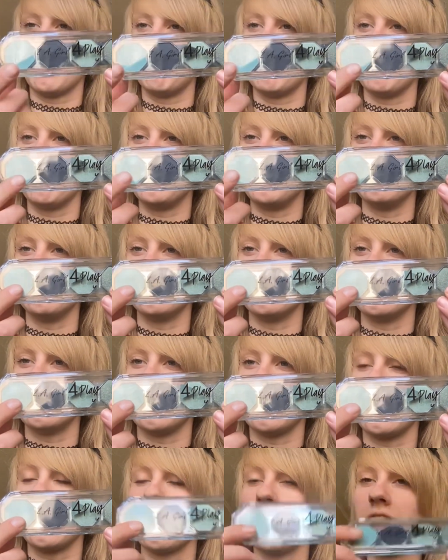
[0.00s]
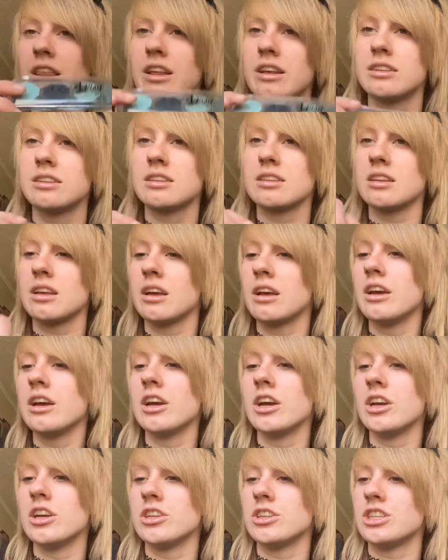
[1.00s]
I'm going to be using this
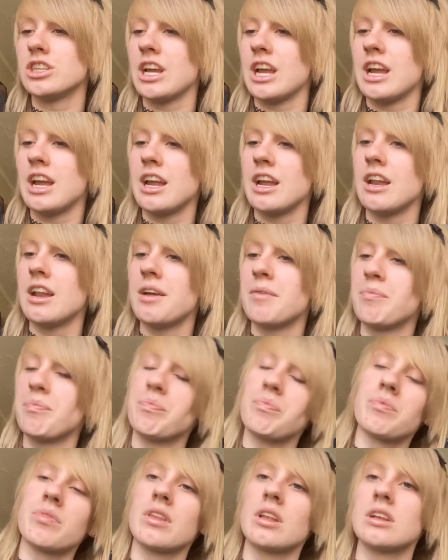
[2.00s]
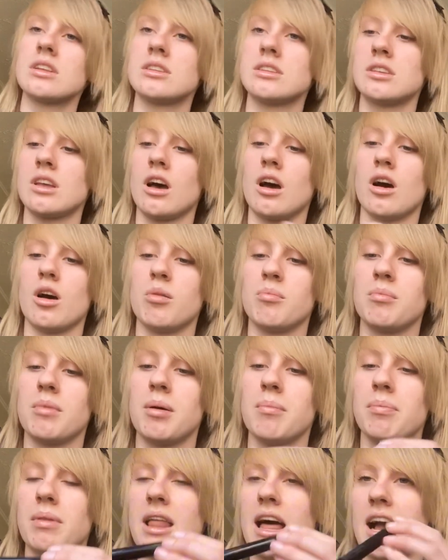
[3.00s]
shade, some
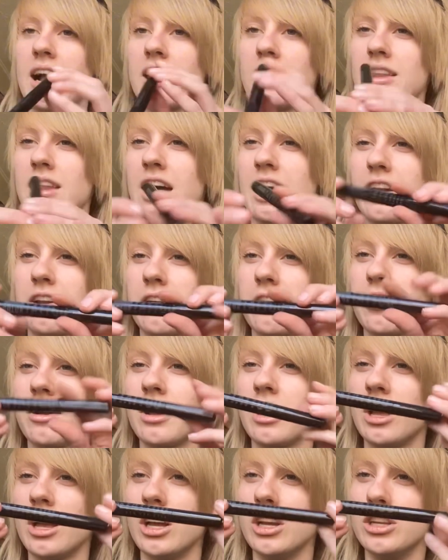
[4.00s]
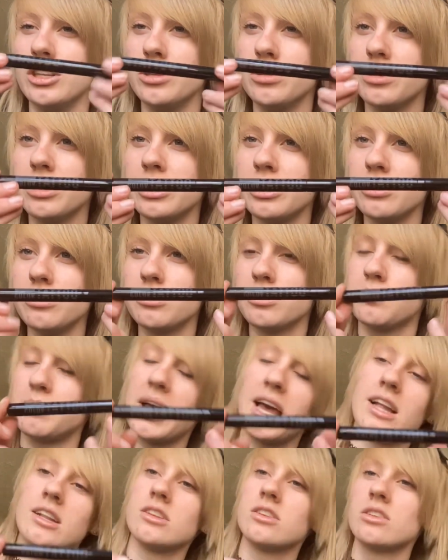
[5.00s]
black liner. You can use
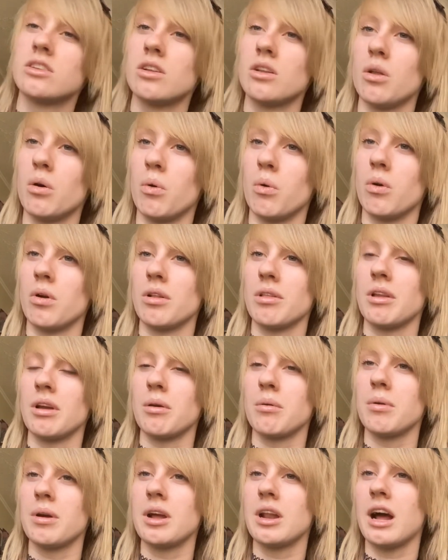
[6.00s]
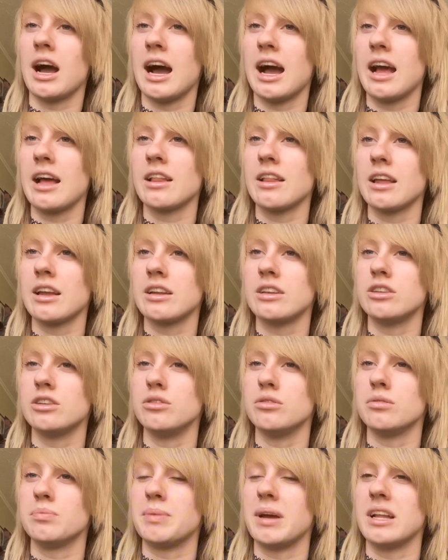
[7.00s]
pencil or liquid. I like to
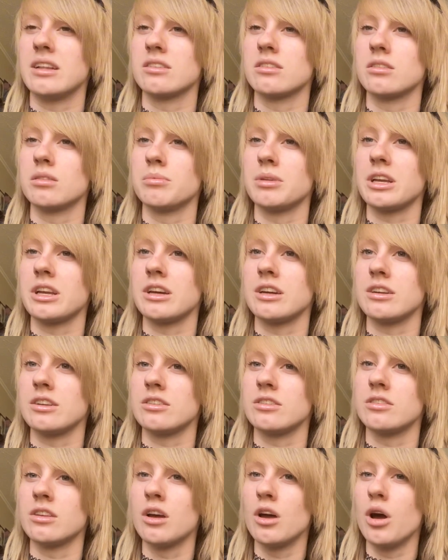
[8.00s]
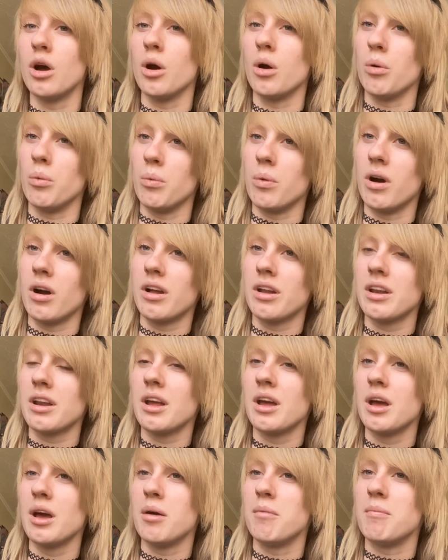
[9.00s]
use pencil because one,
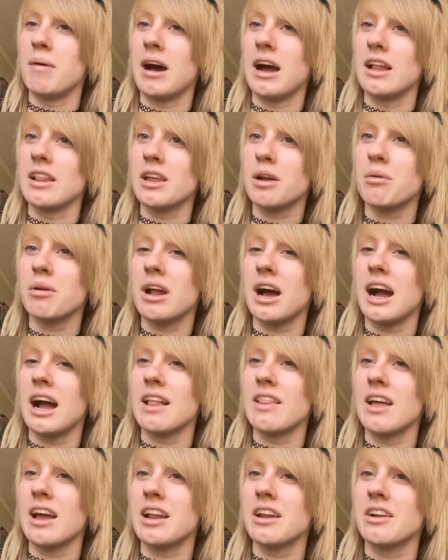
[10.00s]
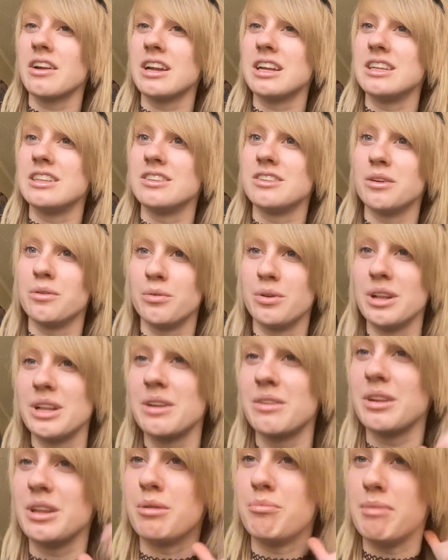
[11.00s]
my liquid eyeliner is
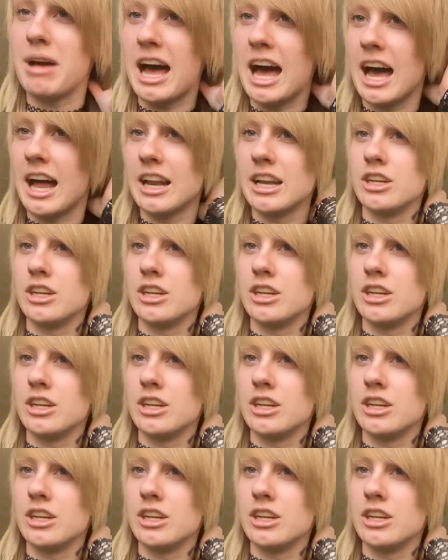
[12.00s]
really bad.